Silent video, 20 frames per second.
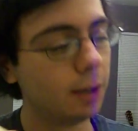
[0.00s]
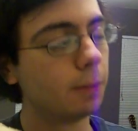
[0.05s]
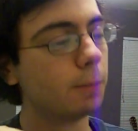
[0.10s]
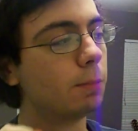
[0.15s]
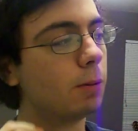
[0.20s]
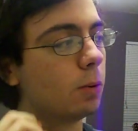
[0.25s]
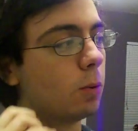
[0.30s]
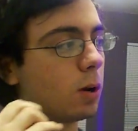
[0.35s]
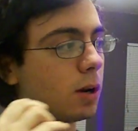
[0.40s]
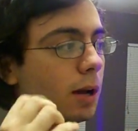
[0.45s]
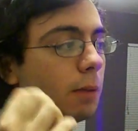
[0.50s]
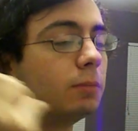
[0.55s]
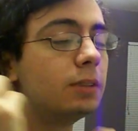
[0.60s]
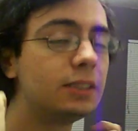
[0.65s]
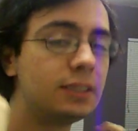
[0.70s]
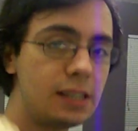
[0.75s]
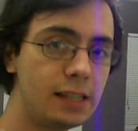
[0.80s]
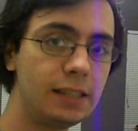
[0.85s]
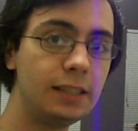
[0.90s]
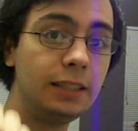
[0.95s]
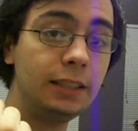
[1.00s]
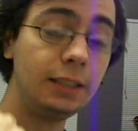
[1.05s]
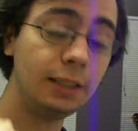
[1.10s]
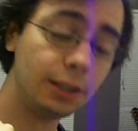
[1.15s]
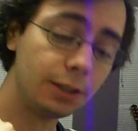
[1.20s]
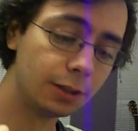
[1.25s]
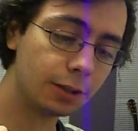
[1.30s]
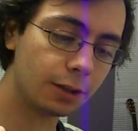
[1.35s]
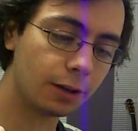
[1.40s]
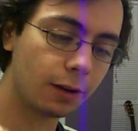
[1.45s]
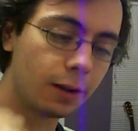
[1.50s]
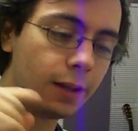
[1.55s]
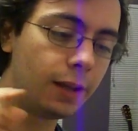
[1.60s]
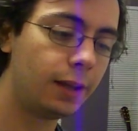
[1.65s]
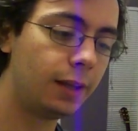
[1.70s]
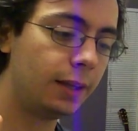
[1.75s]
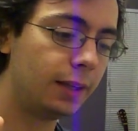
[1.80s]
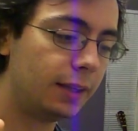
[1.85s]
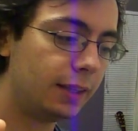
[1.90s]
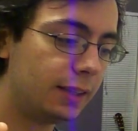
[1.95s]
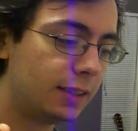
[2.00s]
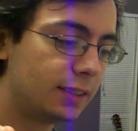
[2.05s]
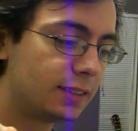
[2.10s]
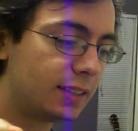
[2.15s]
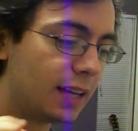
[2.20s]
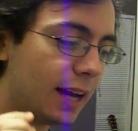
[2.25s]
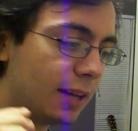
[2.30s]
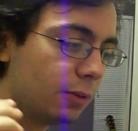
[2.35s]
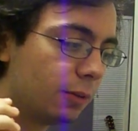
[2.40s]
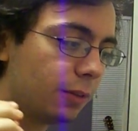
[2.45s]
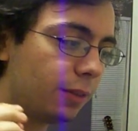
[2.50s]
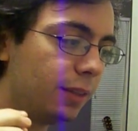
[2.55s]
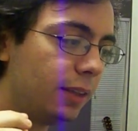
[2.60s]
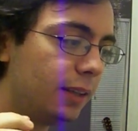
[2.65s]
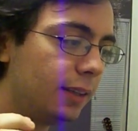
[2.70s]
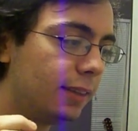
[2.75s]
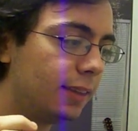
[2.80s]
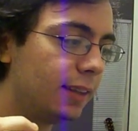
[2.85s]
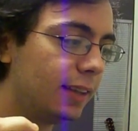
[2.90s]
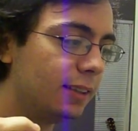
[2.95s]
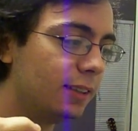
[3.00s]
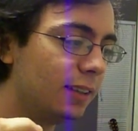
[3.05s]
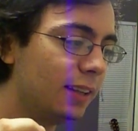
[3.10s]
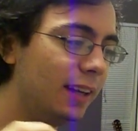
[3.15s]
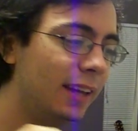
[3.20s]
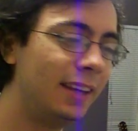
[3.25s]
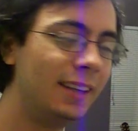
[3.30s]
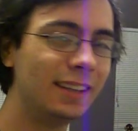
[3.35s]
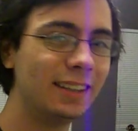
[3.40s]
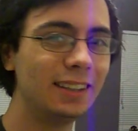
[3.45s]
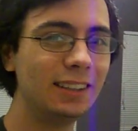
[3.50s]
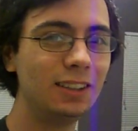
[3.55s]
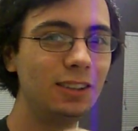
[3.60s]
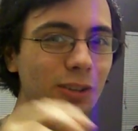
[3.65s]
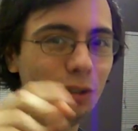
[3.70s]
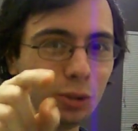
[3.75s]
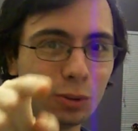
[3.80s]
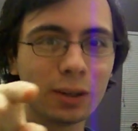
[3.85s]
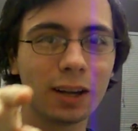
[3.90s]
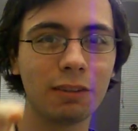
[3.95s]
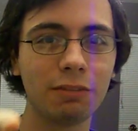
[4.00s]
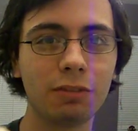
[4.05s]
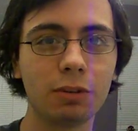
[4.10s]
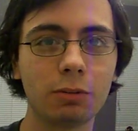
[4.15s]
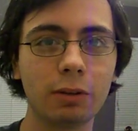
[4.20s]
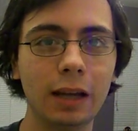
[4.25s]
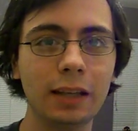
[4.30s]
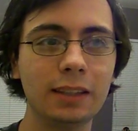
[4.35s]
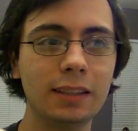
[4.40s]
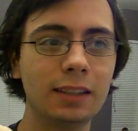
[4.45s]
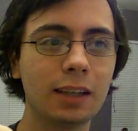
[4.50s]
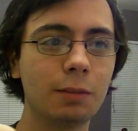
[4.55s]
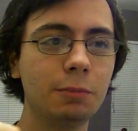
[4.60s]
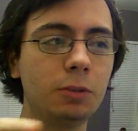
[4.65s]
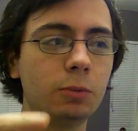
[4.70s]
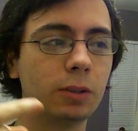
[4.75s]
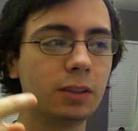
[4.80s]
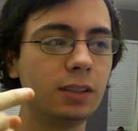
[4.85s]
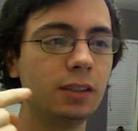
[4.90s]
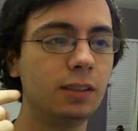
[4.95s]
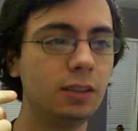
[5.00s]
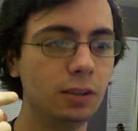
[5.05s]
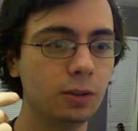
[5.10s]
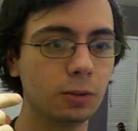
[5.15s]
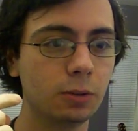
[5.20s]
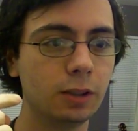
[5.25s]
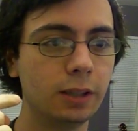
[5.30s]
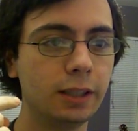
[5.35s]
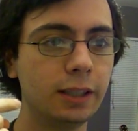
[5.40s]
But what I'm saying here is I don't think that you have the right to tell me what to do.